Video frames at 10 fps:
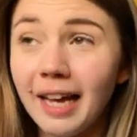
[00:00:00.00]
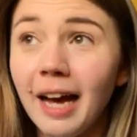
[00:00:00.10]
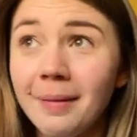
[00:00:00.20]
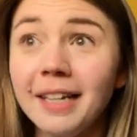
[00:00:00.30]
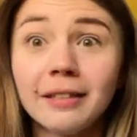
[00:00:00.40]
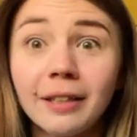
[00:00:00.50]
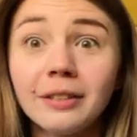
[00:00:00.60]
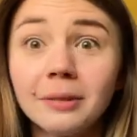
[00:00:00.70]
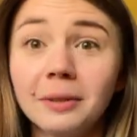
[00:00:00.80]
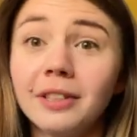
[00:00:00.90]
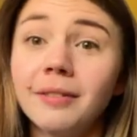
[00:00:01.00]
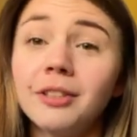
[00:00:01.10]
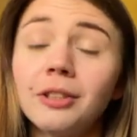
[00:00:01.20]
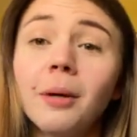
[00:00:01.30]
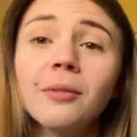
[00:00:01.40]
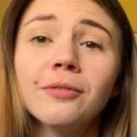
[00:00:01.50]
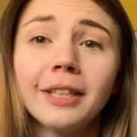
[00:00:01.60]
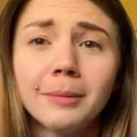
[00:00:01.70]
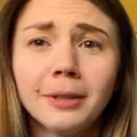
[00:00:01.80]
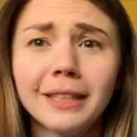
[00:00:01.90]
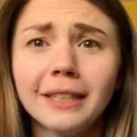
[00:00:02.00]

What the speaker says: I mean, it's a customer service job, and for anybody